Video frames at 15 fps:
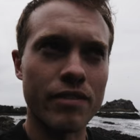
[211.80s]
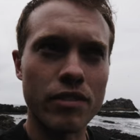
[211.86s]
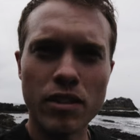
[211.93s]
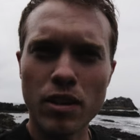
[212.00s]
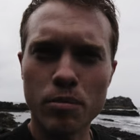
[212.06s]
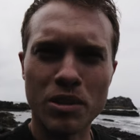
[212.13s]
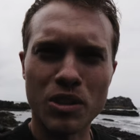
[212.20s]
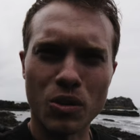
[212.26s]
If you've
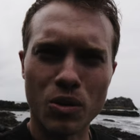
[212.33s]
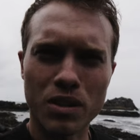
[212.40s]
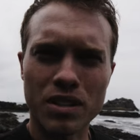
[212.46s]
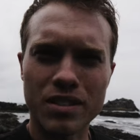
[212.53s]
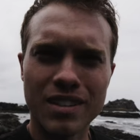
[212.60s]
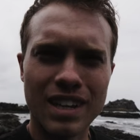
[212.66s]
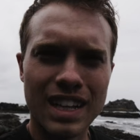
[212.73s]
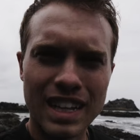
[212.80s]
never been to
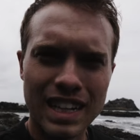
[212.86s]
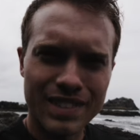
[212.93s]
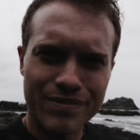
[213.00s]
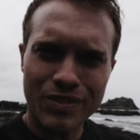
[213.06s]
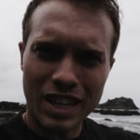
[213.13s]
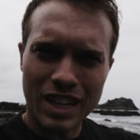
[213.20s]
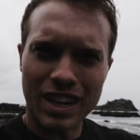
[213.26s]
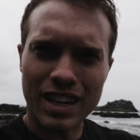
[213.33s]
Oregon,
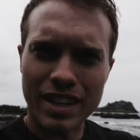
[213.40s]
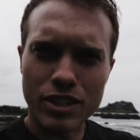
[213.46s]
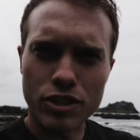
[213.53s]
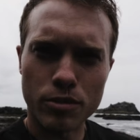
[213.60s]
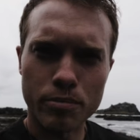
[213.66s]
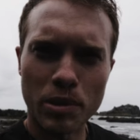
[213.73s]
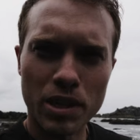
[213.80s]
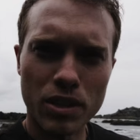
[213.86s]
you gotta get
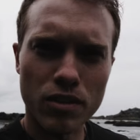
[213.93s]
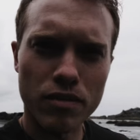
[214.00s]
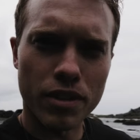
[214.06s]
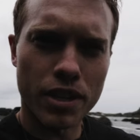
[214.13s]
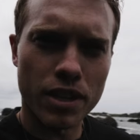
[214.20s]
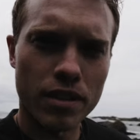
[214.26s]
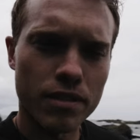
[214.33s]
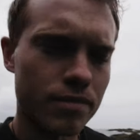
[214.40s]
your butt over
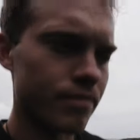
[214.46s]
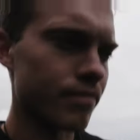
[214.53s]
here.